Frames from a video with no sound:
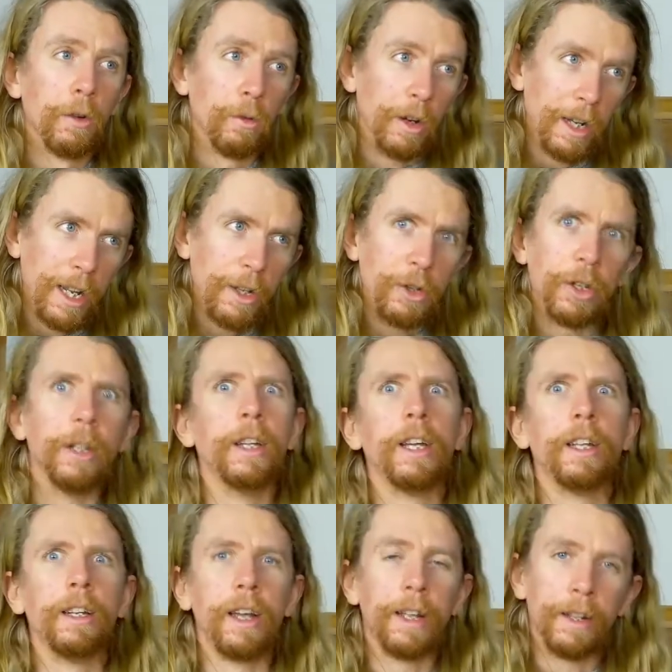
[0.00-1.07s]
religion
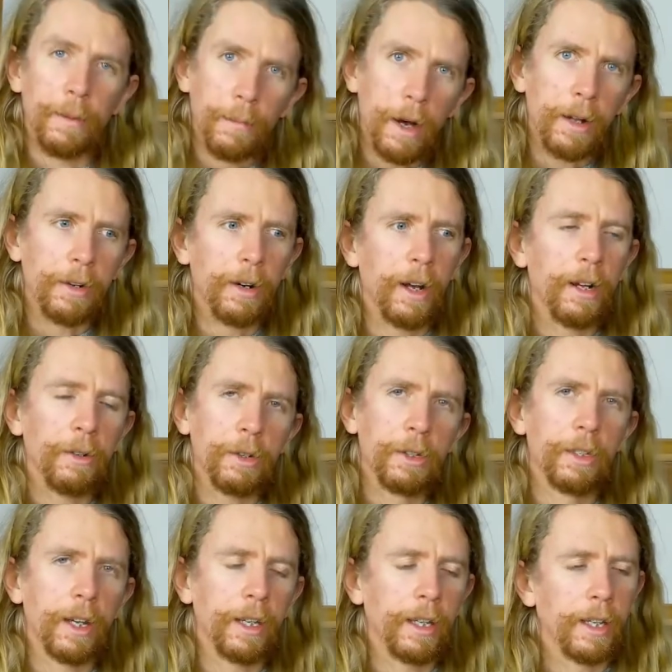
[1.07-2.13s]
in, in the modern Irish
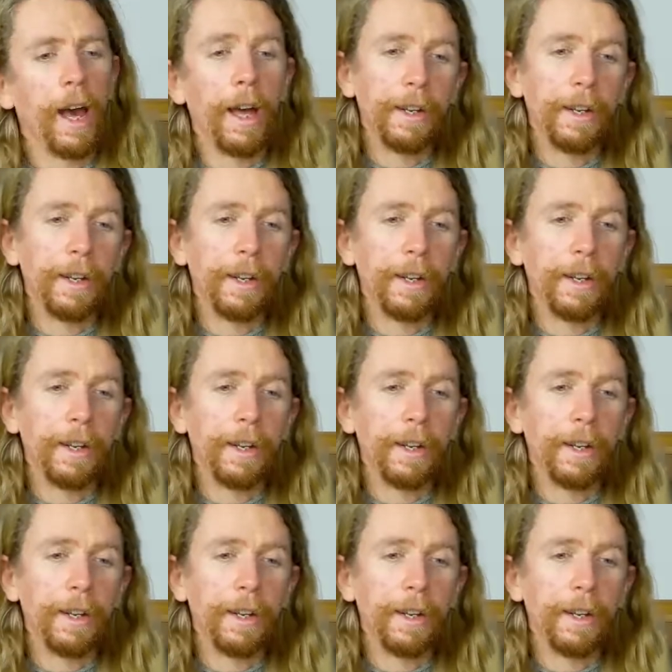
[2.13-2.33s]
psyche.